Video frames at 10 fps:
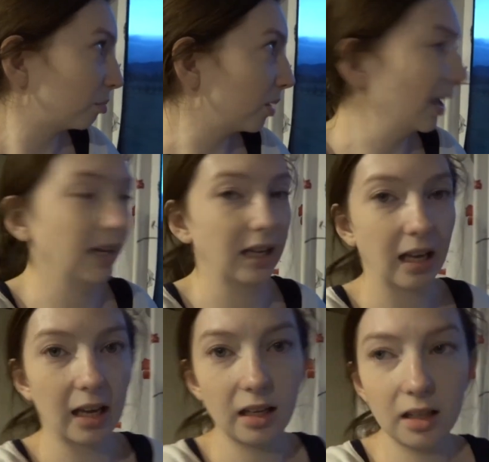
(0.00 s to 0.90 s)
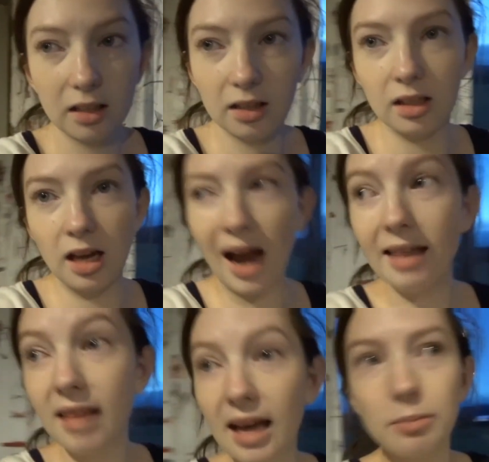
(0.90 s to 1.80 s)
panicking,
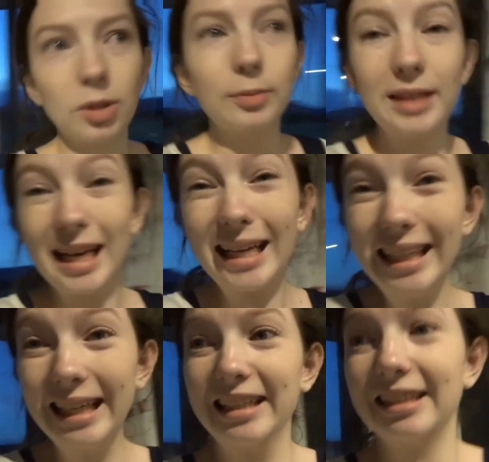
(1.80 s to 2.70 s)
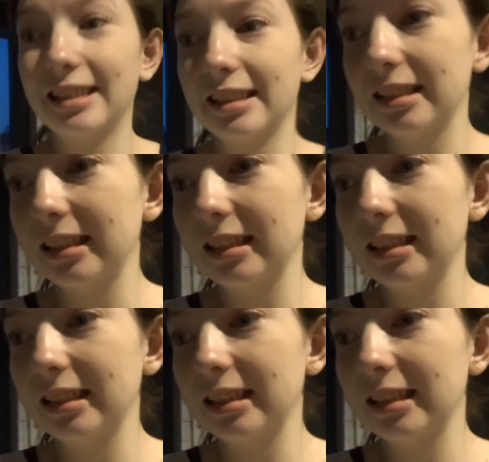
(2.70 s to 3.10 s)
and they're blooming in it.